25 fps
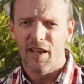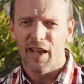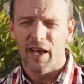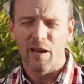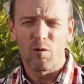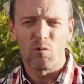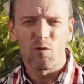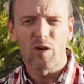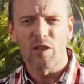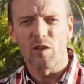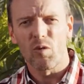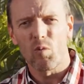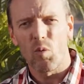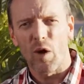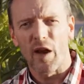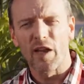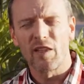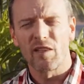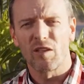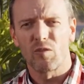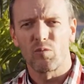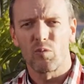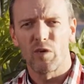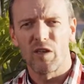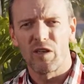and with the
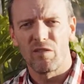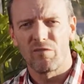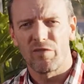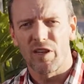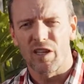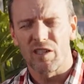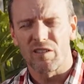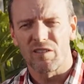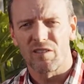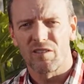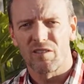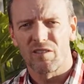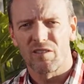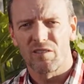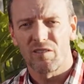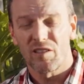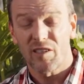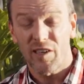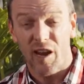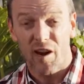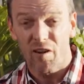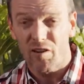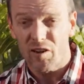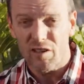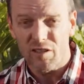way that we invest.
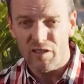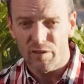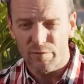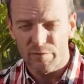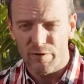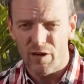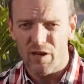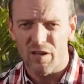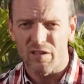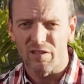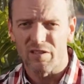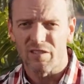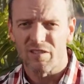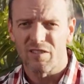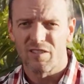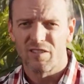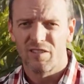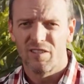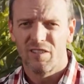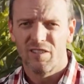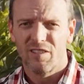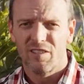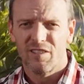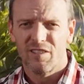Character first.